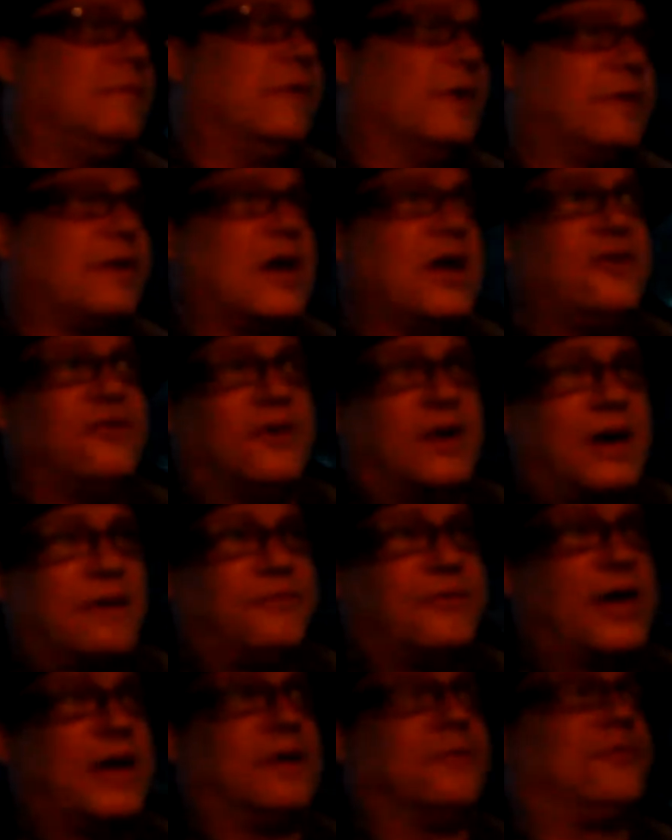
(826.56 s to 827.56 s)
Occasionally
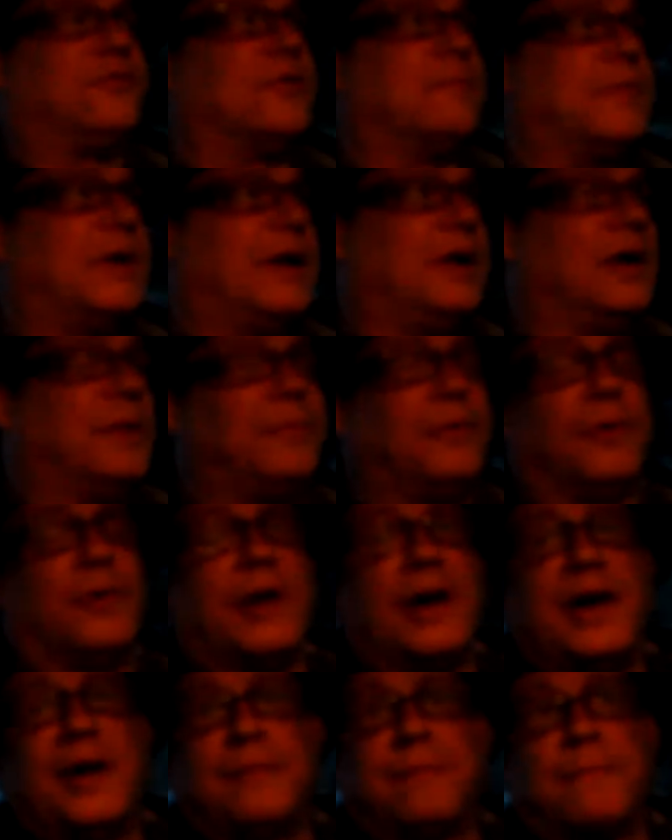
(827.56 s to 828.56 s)
I've taken somebody up on
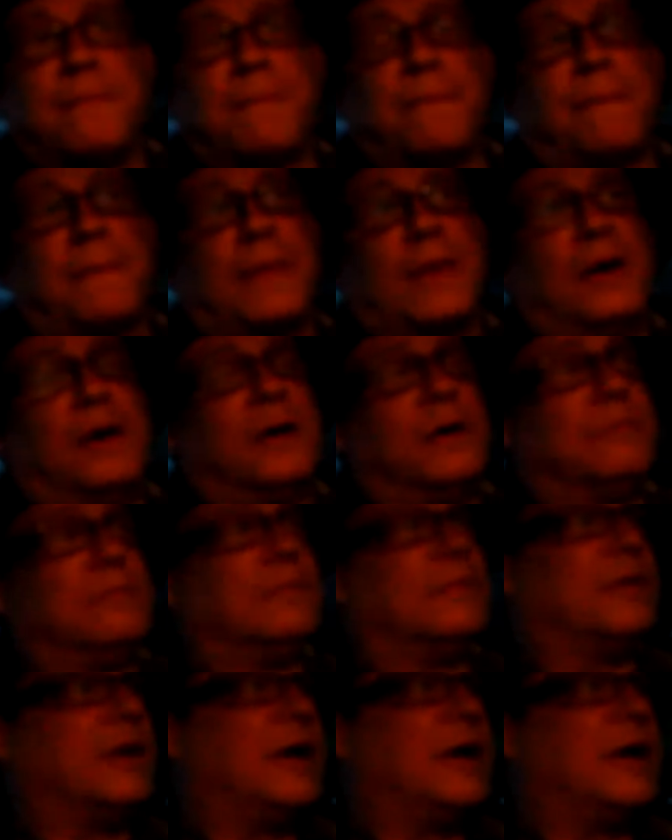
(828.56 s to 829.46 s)
that. Right. Um,